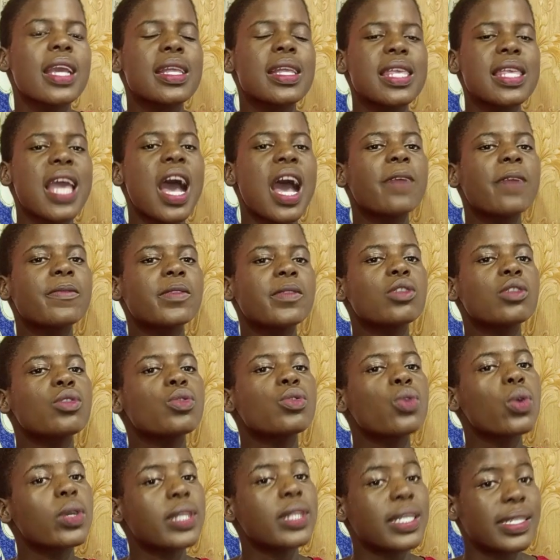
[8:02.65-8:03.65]
they have to
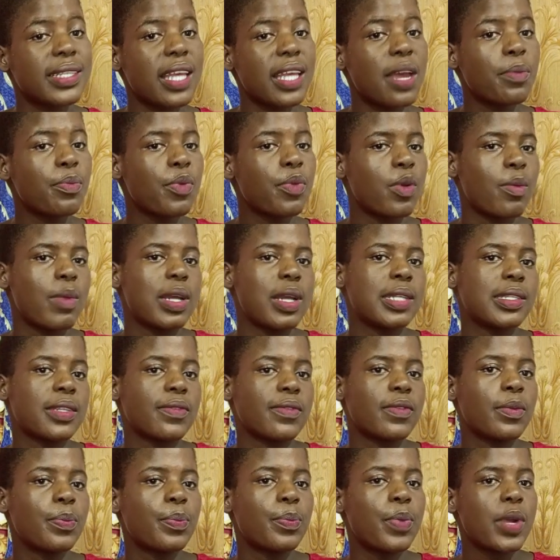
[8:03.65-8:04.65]
know the temperament
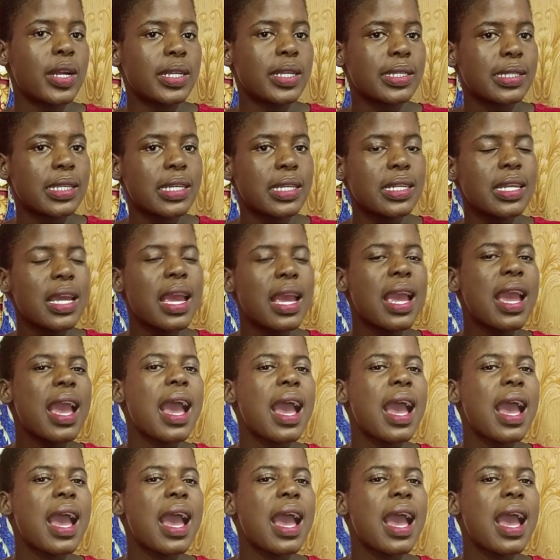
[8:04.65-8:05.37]
of the person,